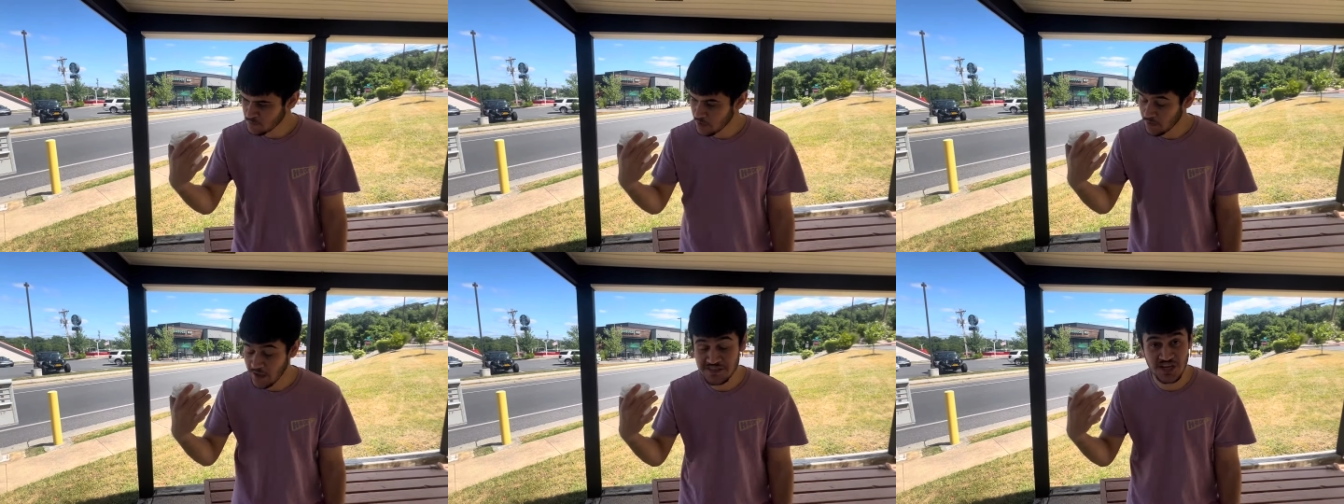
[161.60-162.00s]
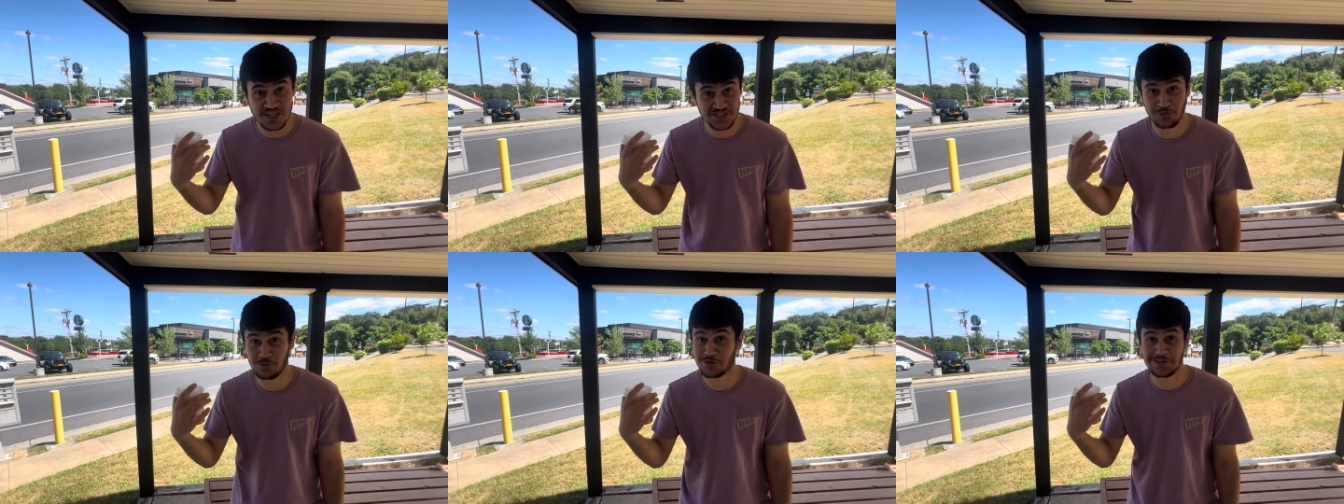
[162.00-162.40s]
That's
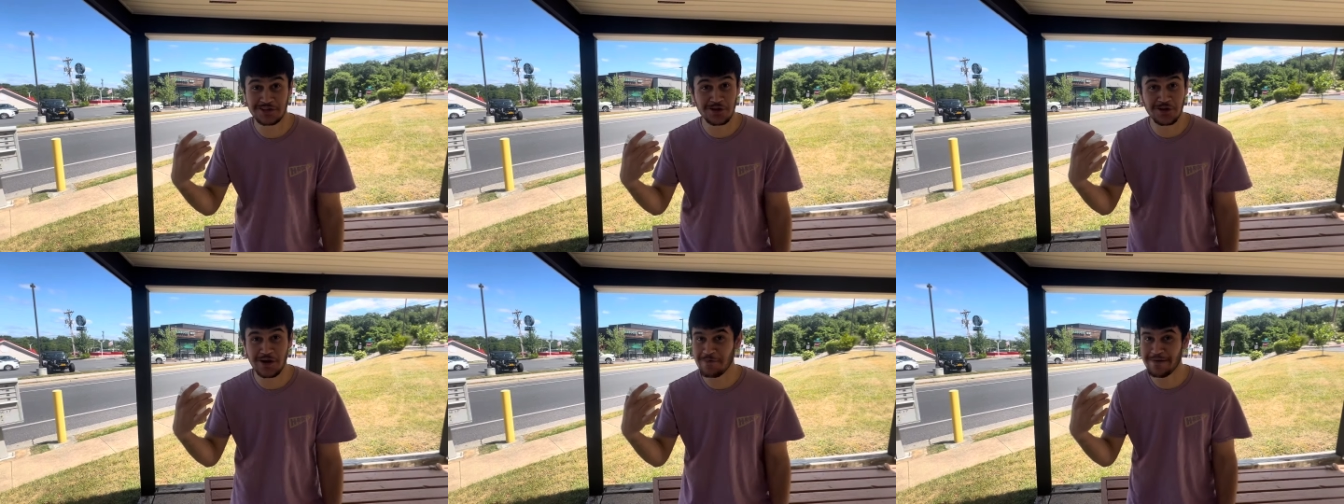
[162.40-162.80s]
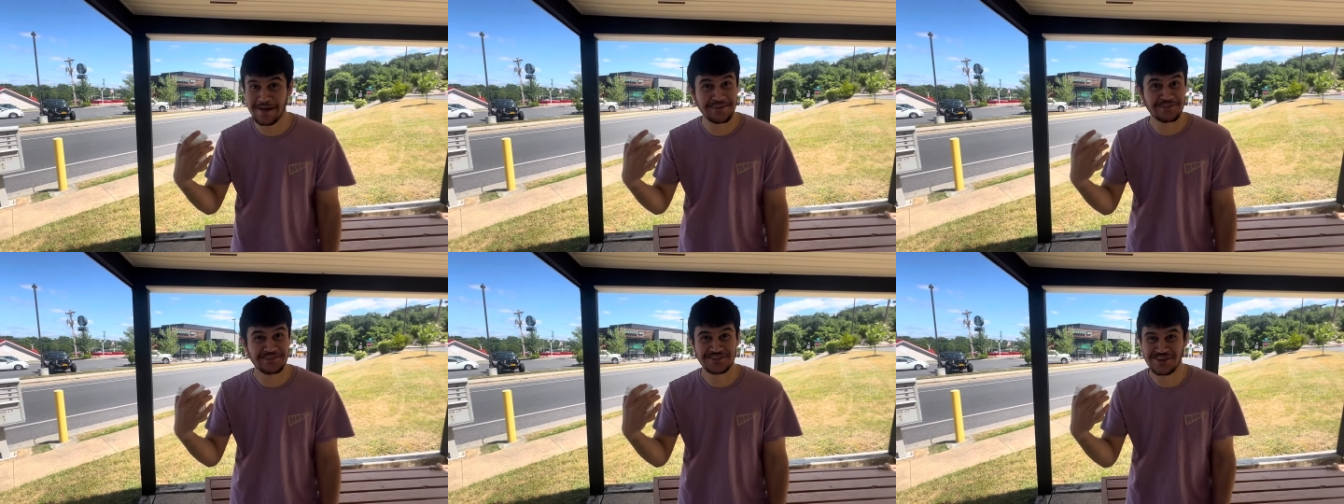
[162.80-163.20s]
actually really good. I'm
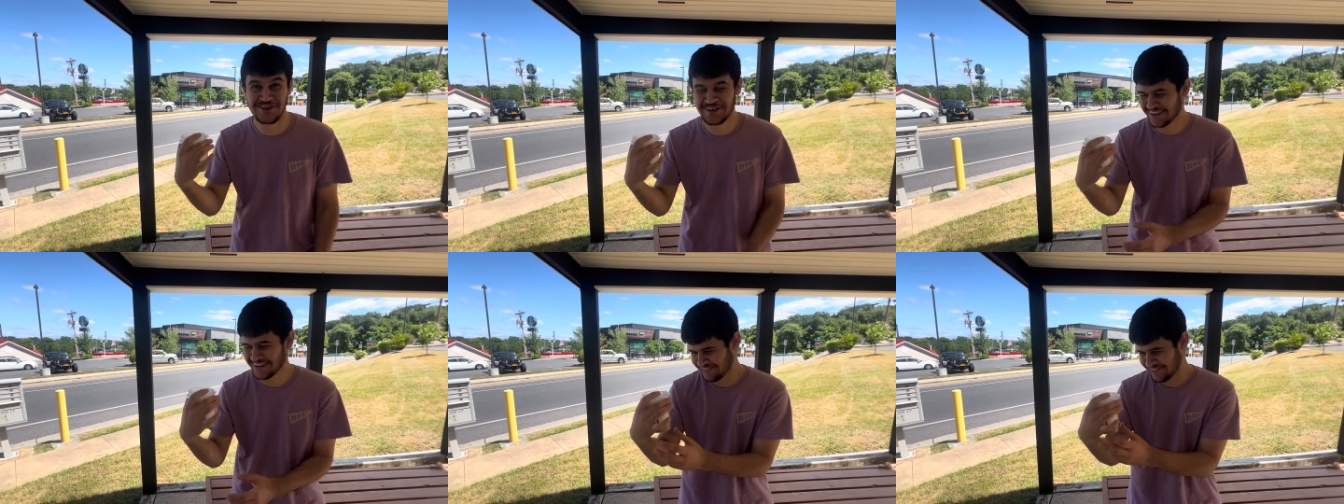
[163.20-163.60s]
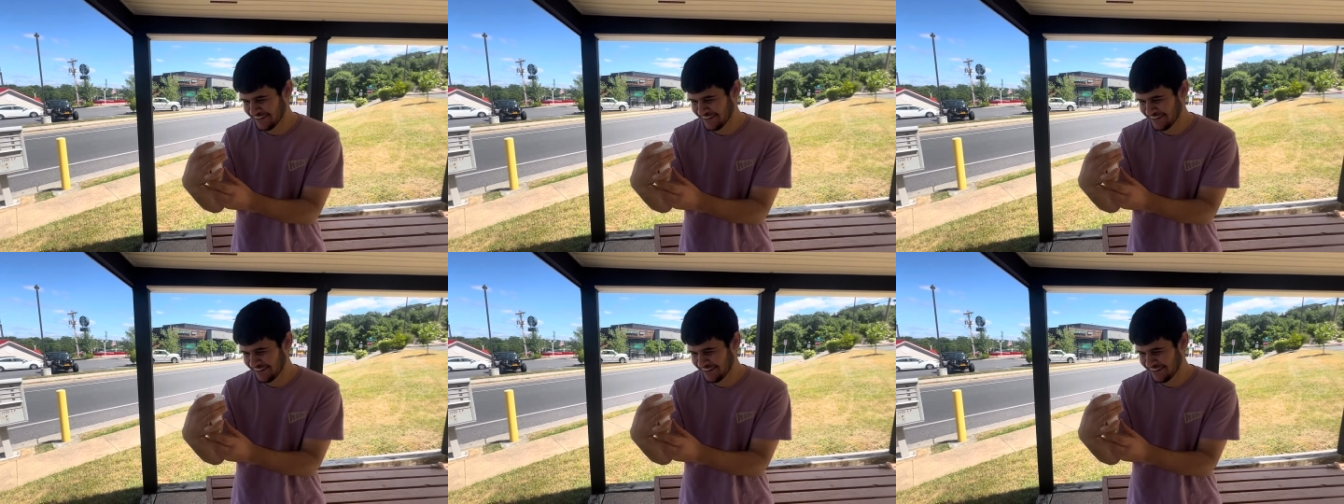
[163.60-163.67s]
happy chunky